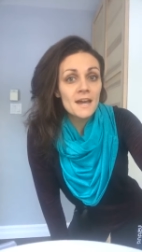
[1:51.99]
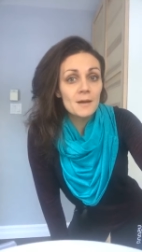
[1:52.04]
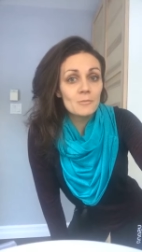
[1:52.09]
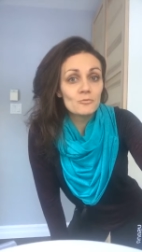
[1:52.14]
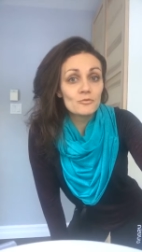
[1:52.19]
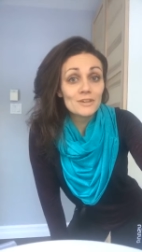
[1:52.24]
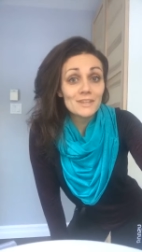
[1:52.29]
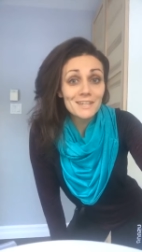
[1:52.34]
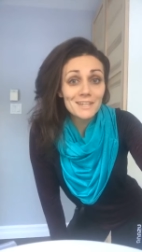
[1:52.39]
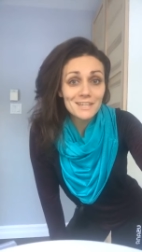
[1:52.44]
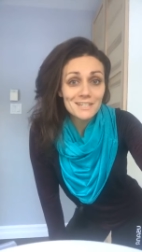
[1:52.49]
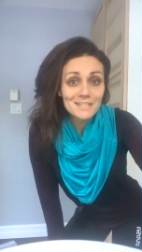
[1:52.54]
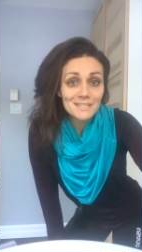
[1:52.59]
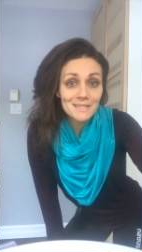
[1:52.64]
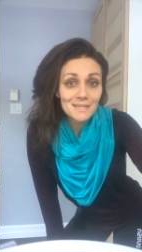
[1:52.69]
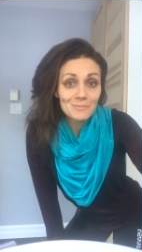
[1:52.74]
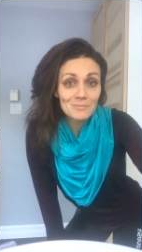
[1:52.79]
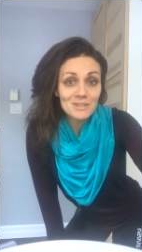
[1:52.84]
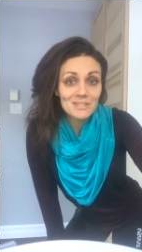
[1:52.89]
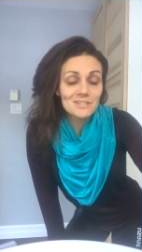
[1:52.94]
Really good to
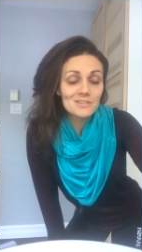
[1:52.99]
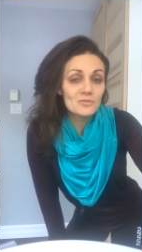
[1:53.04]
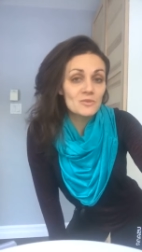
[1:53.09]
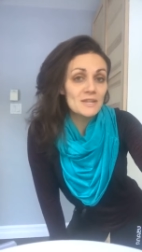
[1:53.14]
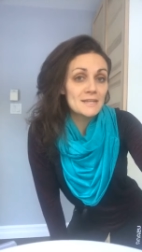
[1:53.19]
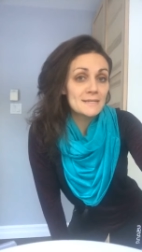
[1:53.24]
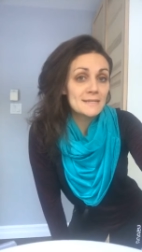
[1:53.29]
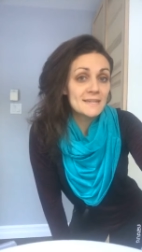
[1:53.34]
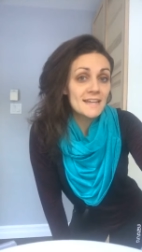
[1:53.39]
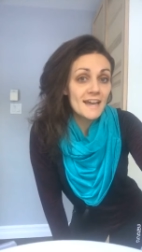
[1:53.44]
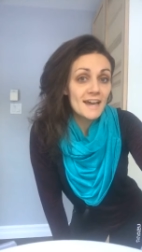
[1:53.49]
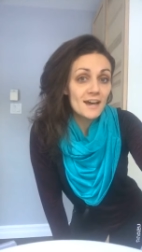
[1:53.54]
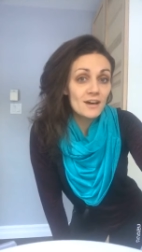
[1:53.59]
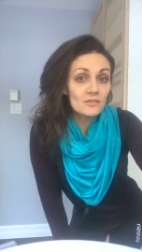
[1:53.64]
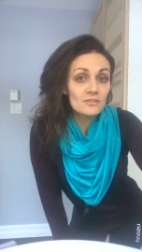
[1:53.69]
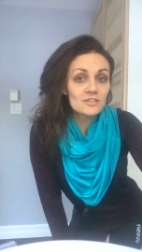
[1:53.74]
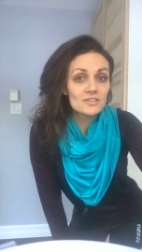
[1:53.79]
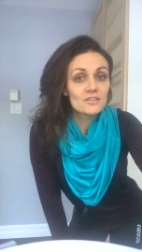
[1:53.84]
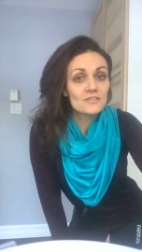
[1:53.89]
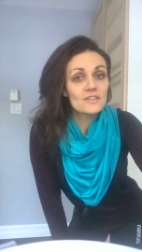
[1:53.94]
commit to it now
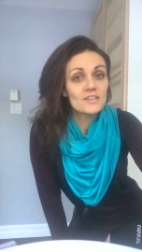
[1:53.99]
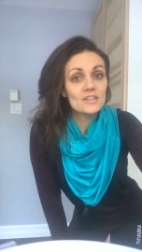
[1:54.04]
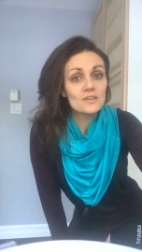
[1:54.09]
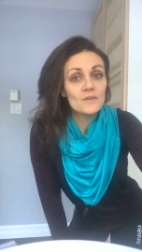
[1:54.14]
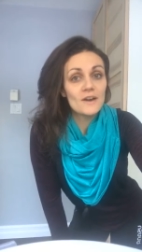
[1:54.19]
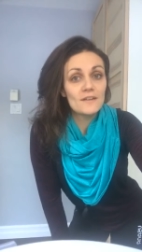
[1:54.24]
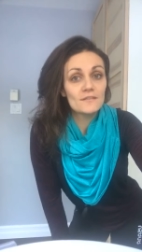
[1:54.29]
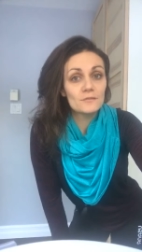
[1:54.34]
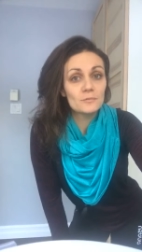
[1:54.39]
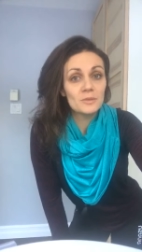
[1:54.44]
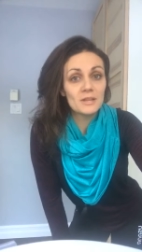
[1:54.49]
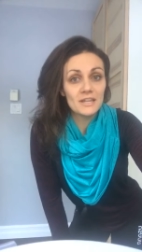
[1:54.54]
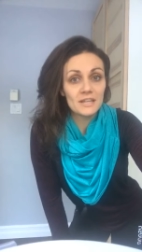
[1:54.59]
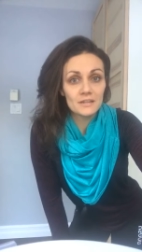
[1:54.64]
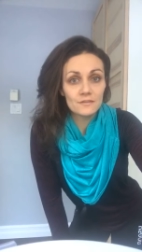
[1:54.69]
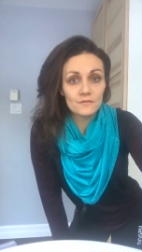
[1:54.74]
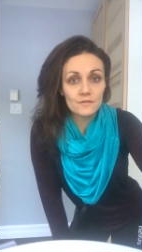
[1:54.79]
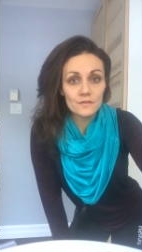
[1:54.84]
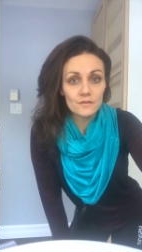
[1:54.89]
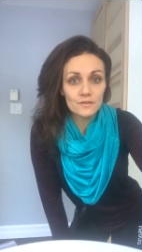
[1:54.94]
so that you have a
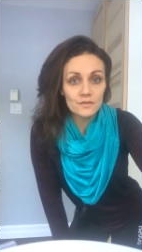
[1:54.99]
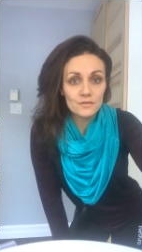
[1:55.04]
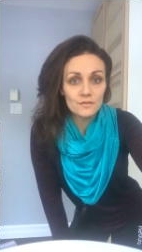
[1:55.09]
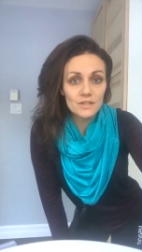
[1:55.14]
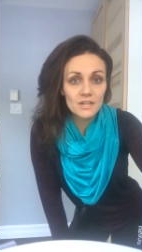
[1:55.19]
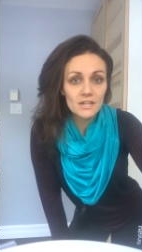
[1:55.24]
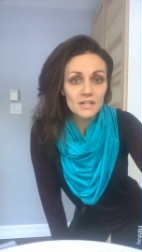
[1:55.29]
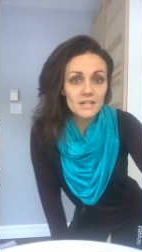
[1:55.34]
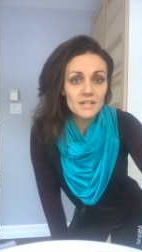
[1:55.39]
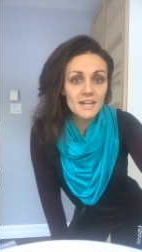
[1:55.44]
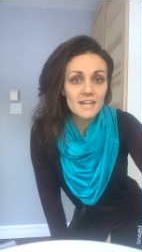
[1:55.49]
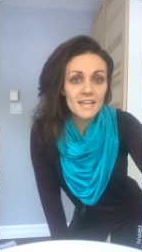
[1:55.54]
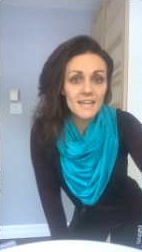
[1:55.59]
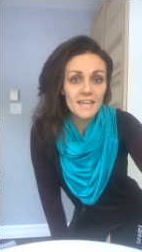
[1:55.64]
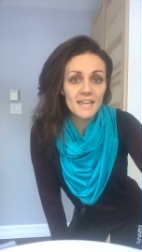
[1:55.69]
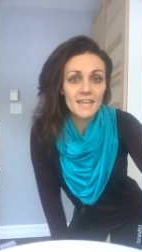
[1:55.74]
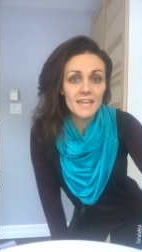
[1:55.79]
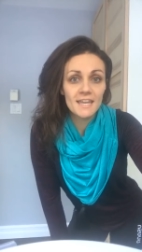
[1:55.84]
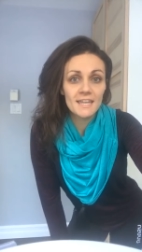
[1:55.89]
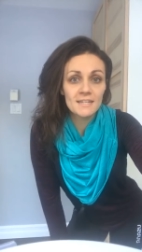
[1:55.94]
plan for the new year.
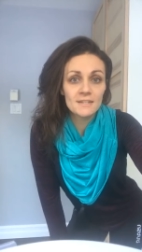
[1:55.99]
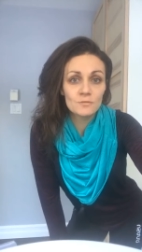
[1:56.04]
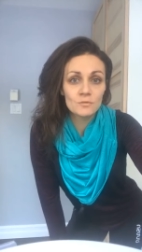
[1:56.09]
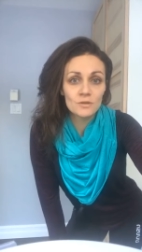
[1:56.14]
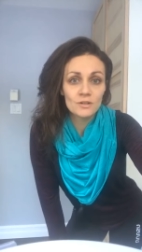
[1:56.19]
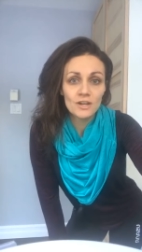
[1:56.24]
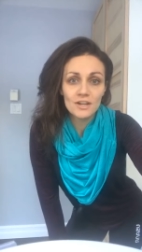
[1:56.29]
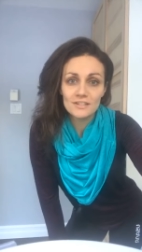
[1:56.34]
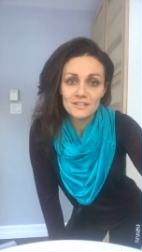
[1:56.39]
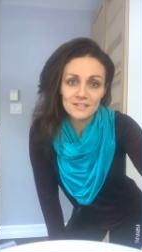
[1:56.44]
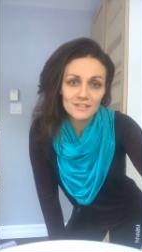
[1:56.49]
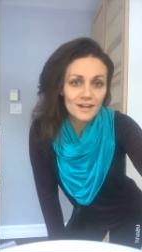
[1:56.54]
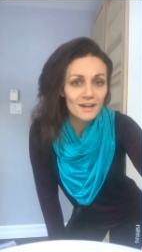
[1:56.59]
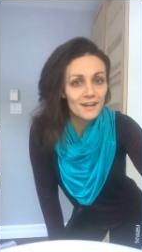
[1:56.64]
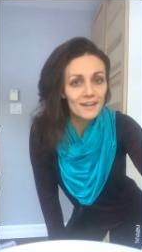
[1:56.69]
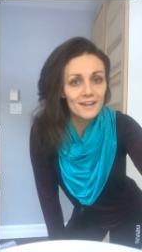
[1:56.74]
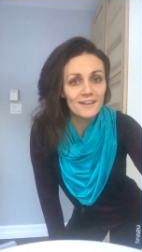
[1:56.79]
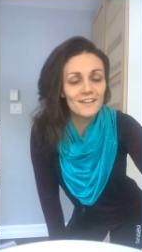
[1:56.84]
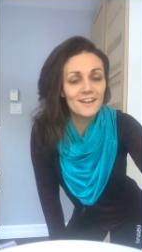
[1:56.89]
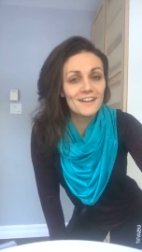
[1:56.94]
And we're not
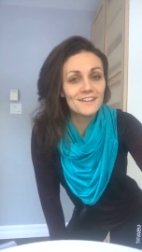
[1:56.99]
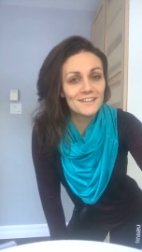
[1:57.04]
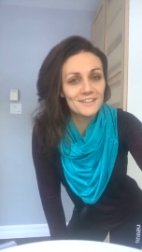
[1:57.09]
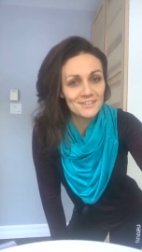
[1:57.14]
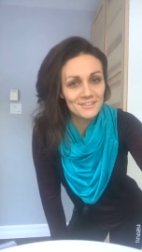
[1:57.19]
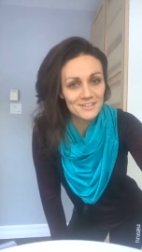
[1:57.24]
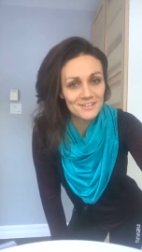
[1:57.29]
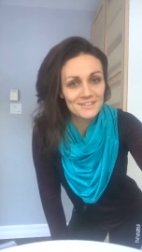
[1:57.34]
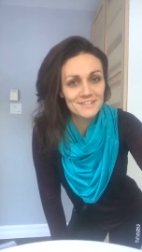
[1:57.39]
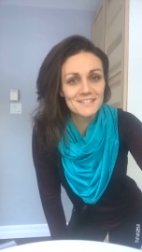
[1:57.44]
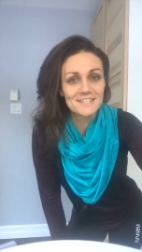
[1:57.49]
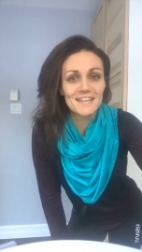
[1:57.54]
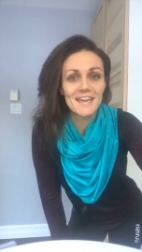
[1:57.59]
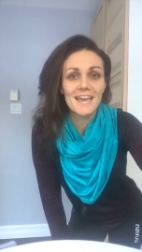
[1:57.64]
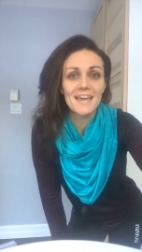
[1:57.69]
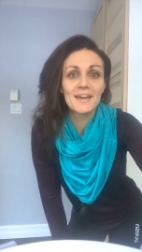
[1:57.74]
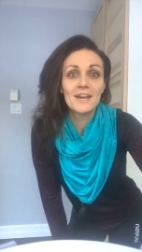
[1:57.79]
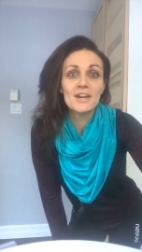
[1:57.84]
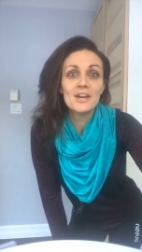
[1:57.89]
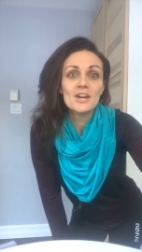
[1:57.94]
starting on New Year's
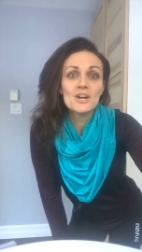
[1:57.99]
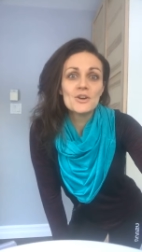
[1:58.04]
Day.